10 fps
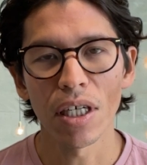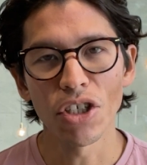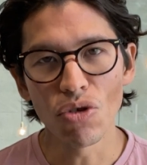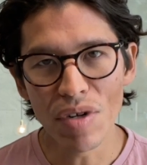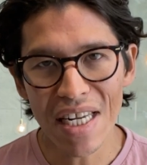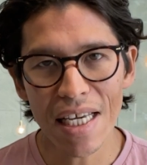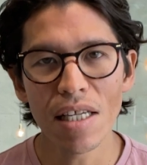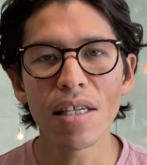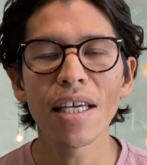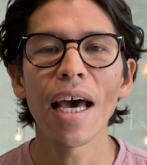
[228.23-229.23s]
And you need
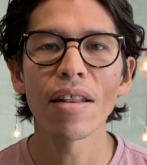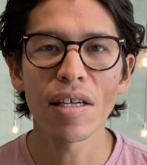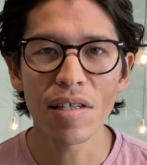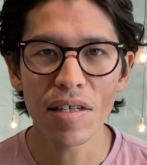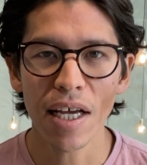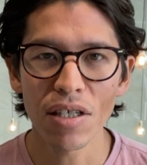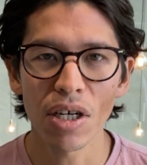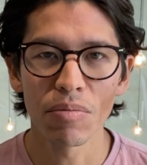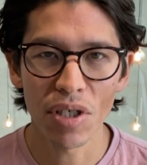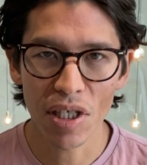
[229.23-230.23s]
to get this set
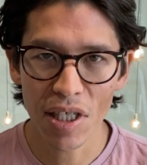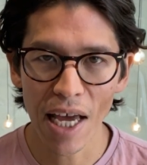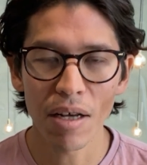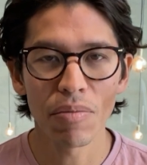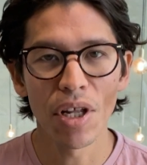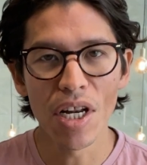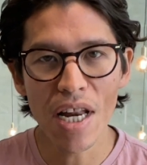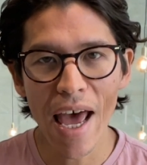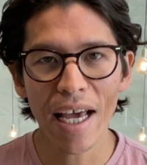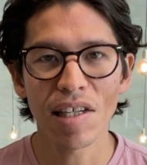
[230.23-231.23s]
up to set up the
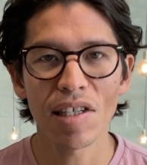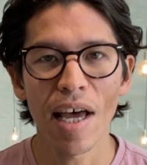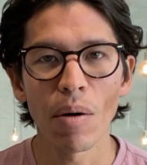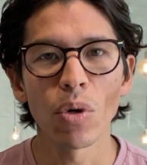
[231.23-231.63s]
next step,